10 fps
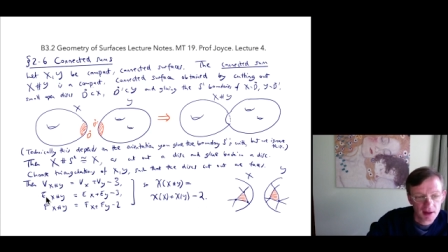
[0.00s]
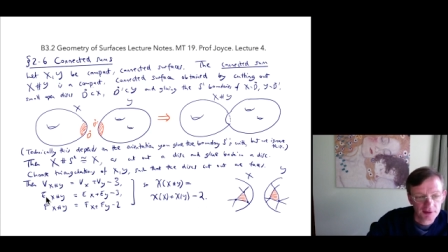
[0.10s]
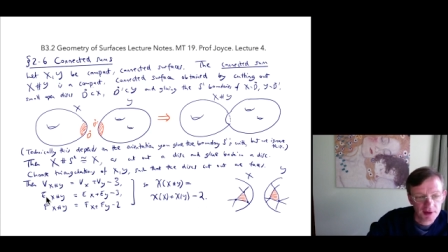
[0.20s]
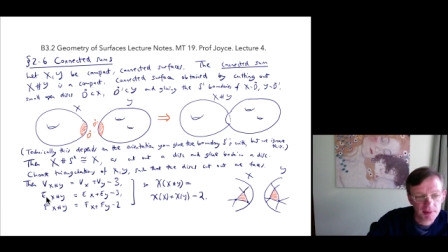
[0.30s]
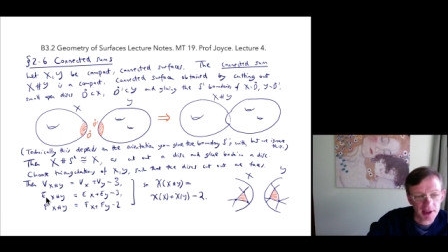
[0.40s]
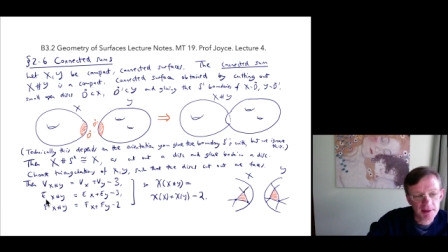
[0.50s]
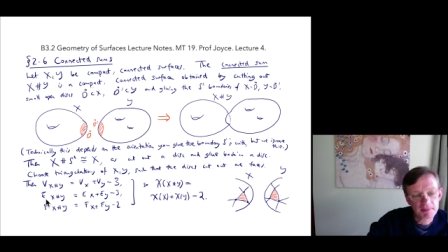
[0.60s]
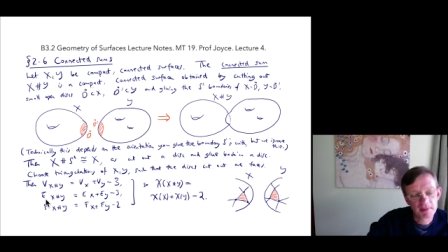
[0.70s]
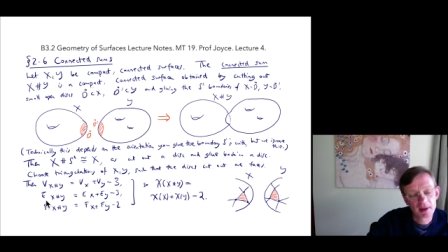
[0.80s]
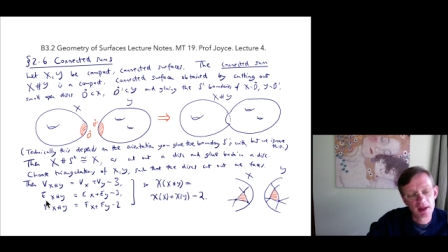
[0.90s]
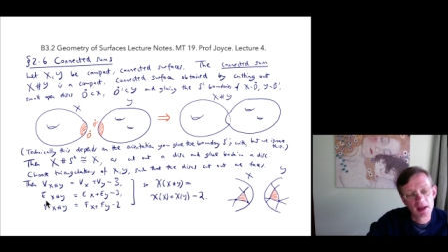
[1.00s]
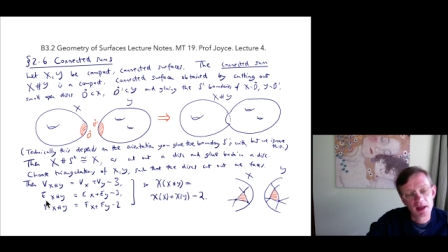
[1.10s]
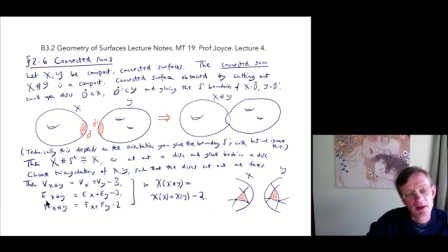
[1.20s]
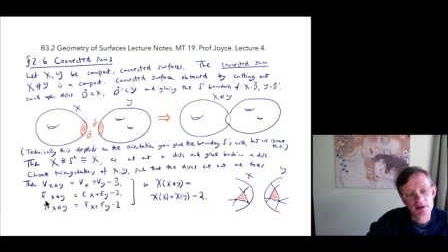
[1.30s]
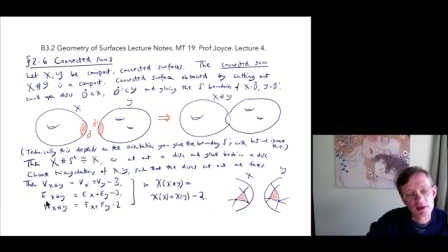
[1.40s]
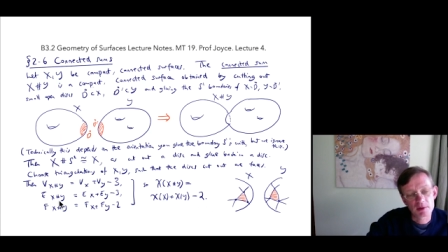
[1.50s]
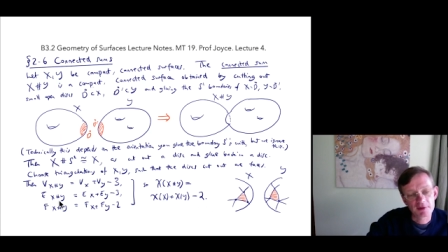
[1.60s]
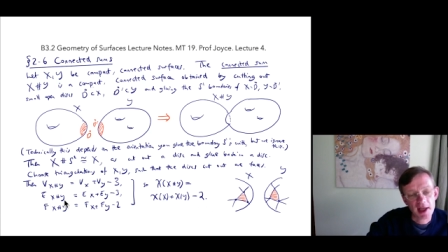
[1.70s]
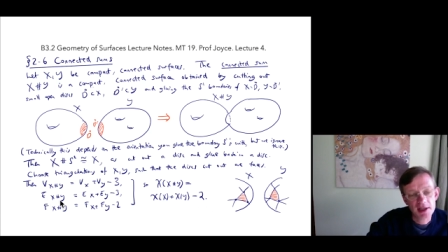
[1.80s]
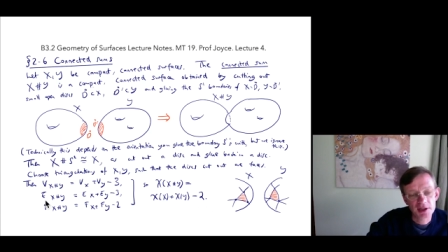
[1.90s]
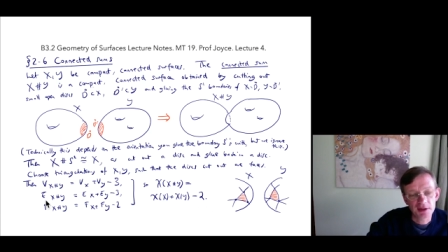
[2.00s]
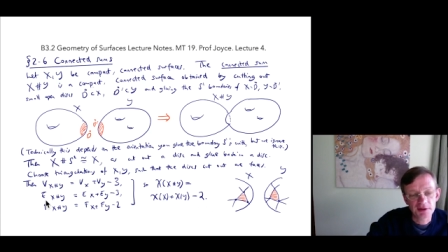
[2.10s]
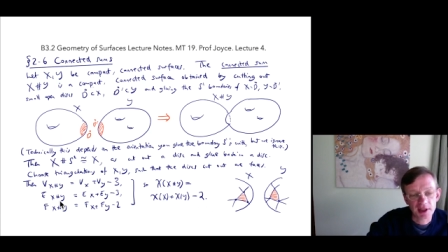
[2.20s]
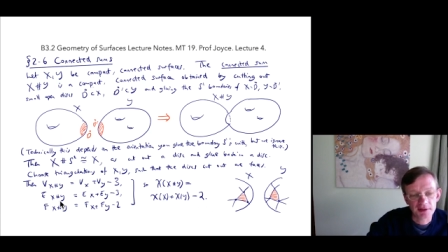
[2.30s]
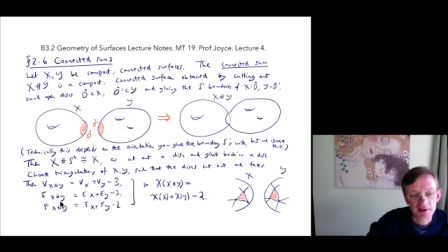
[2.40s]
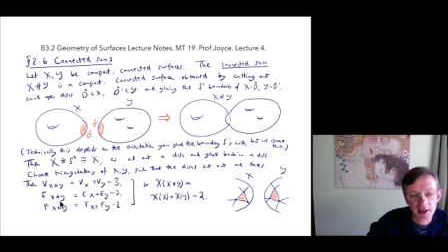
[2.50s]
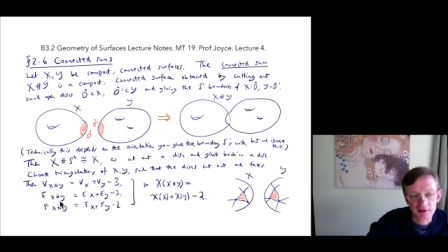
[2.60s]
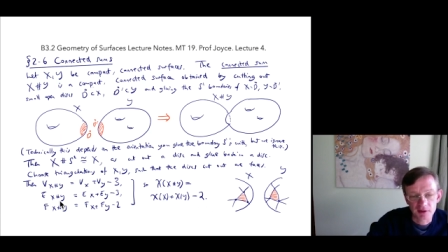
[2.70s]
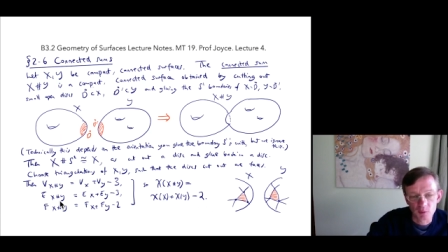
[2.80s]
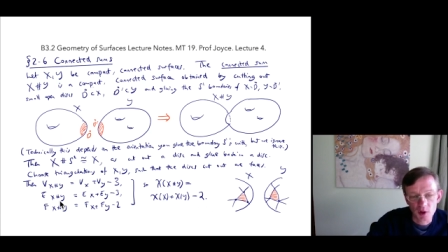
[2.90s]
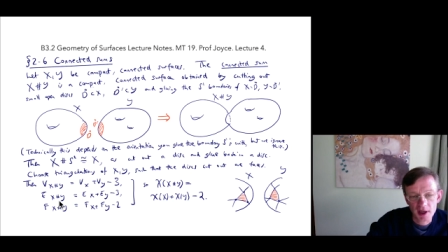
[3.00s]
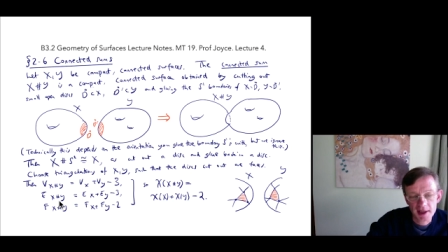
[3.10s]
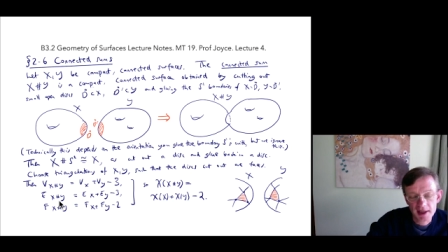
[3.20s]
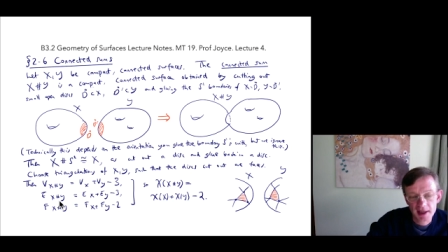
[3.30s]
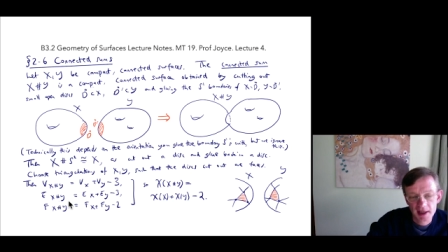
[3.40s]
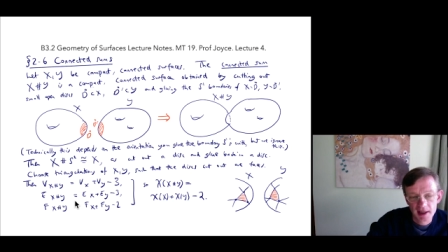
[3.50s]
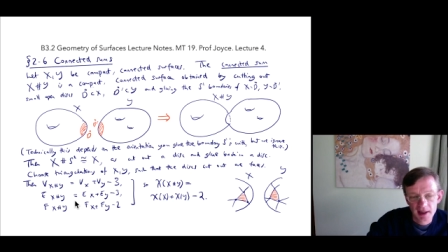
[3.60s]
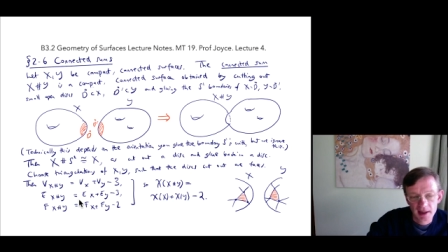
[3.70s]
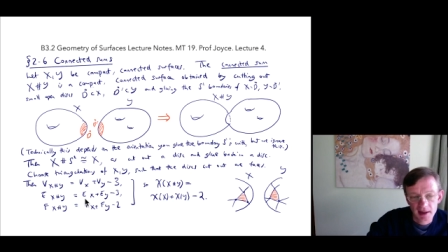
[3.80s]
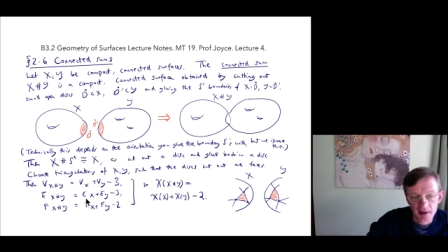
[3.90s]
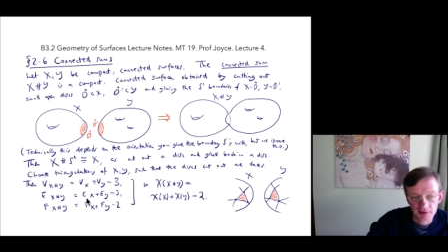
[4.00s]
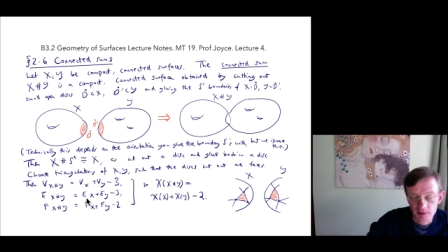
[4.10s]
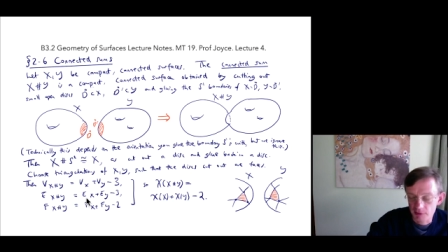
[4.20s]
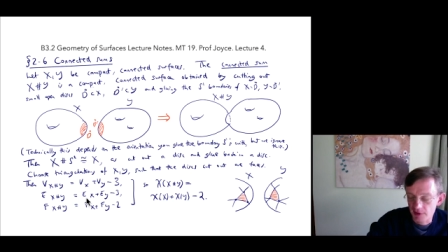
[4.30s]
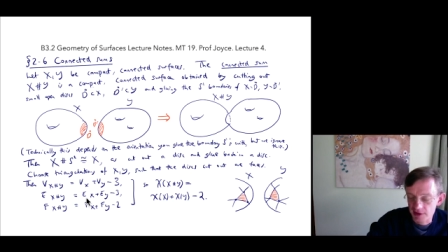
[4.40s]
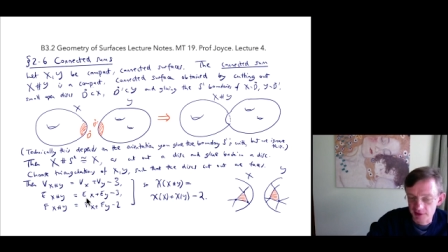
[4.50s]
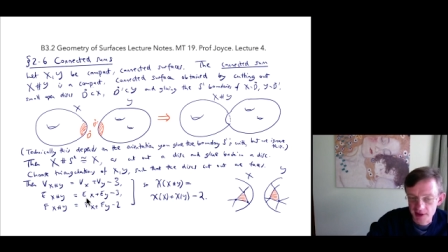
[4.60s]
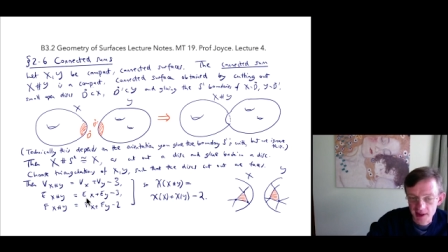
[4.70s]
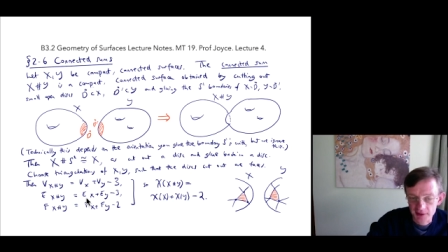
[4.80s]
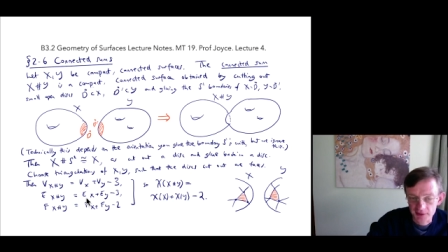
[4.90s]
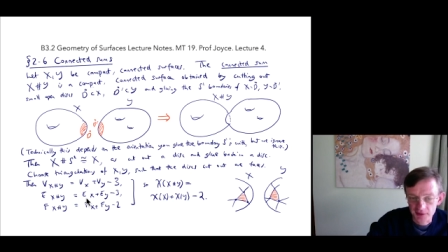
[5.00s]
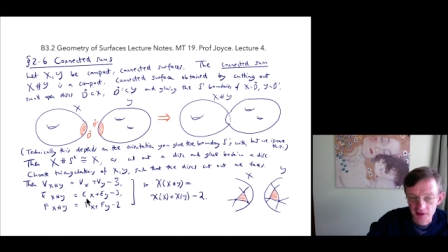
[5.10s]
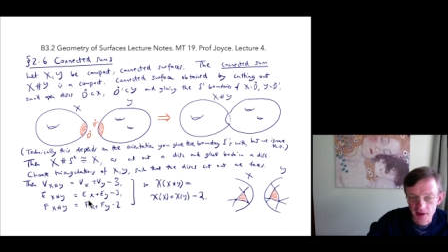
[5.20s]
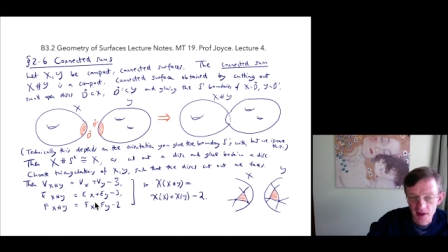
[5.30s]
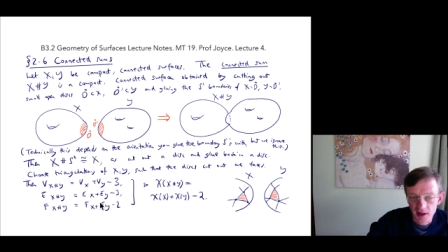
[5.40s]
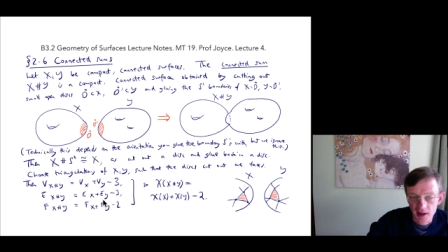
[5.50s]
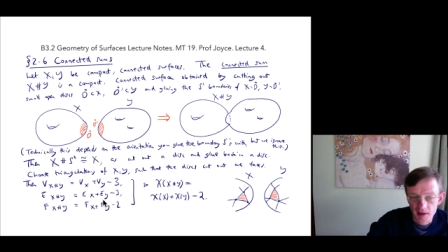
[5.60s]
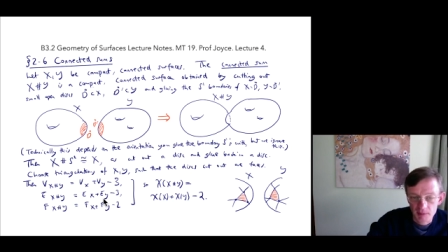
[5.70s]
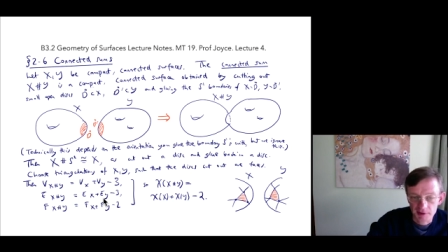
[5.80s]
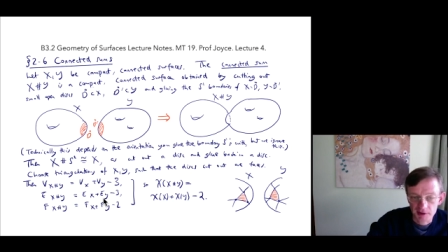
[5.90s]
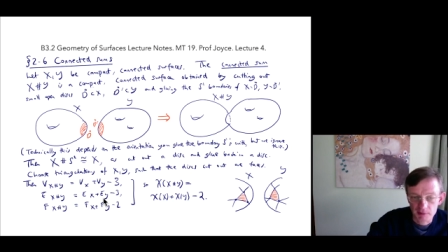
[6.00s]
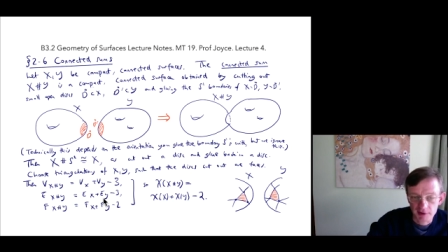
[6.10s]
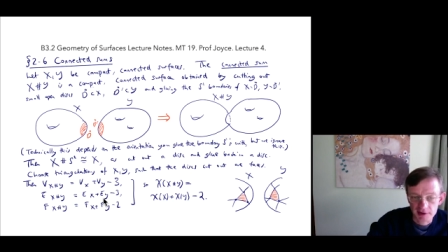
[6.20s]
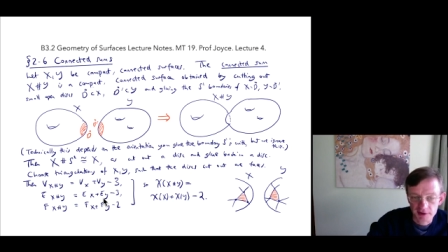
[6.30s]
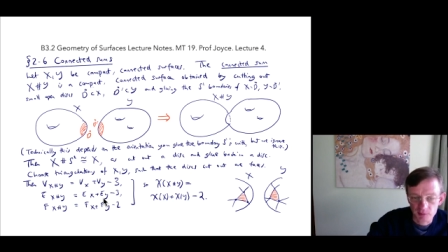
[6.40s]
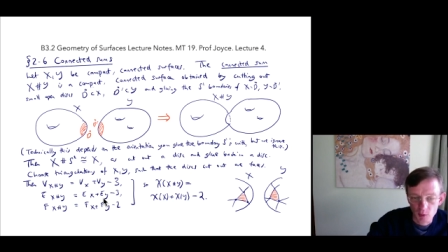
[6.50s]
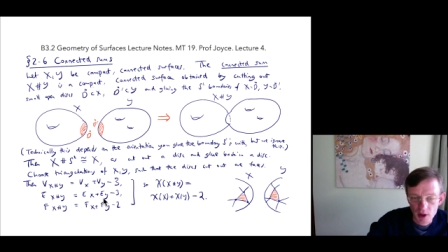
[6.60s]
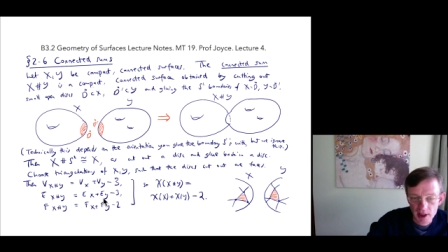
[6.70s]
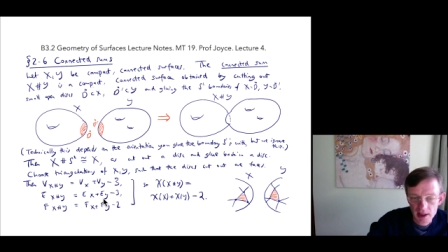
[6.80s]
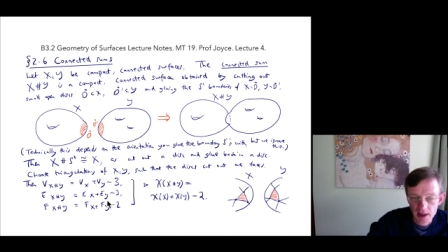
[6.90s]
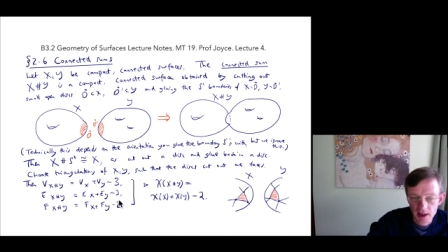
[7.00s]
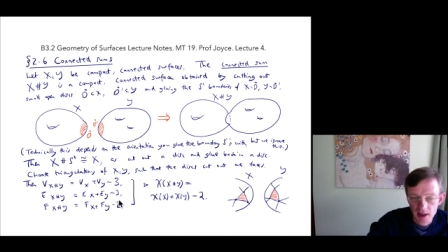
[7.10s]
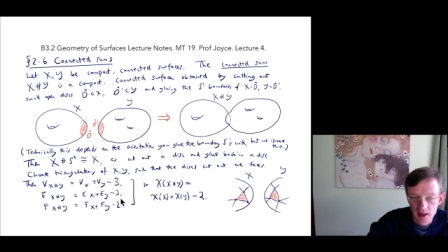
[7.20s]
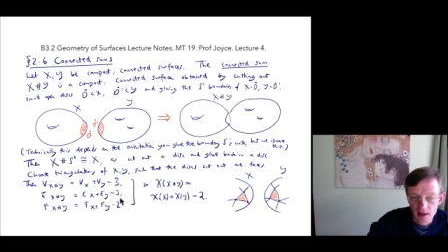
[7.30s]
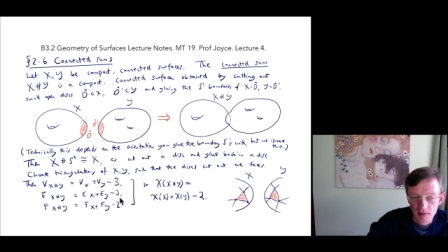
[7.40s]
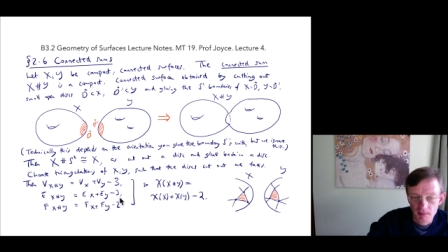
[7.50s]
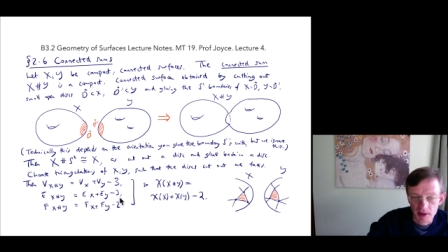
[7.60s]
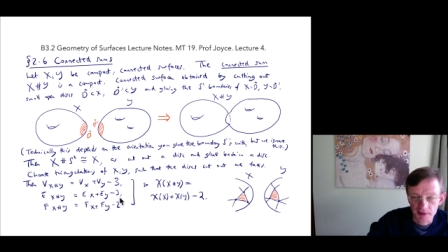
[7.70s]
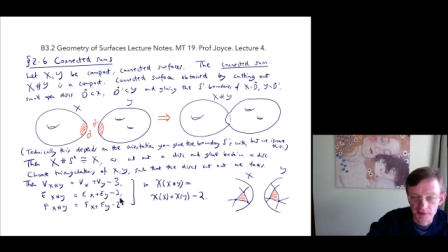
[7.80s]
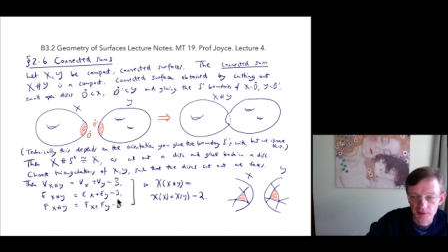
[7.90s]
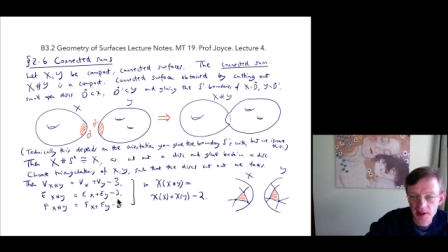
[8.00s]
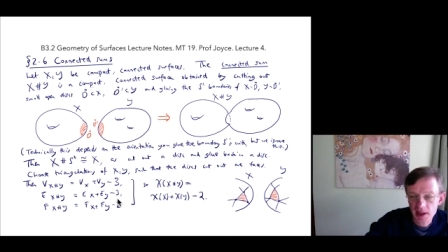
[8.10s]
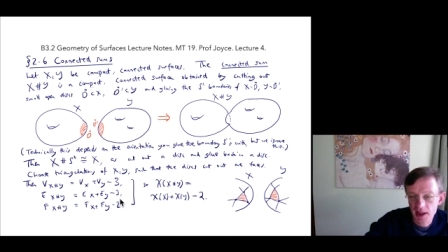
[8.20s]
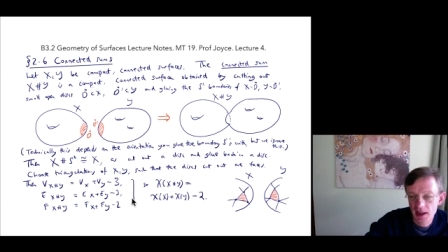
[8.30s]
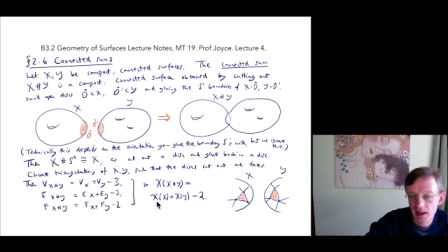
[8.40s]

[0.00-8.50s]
Similarly, the number of edges in X connect sum Y is number of edges in X plus number of edges in Y minus three.